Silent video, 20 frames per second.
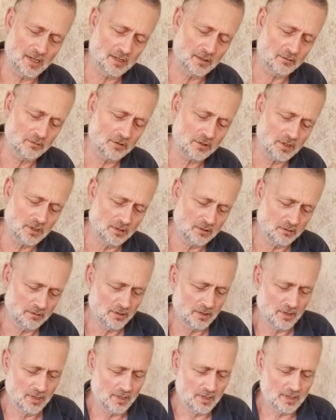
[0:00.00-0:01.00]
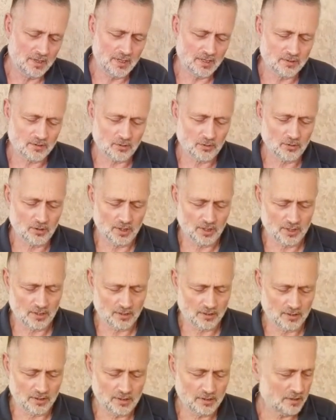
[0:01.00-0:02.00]
So that's quite
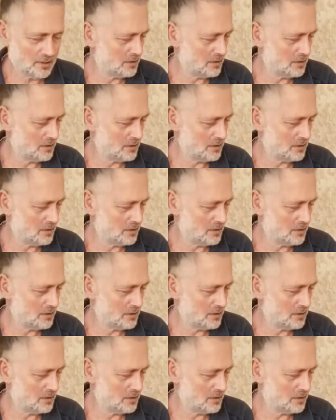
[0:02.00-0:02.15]
nice.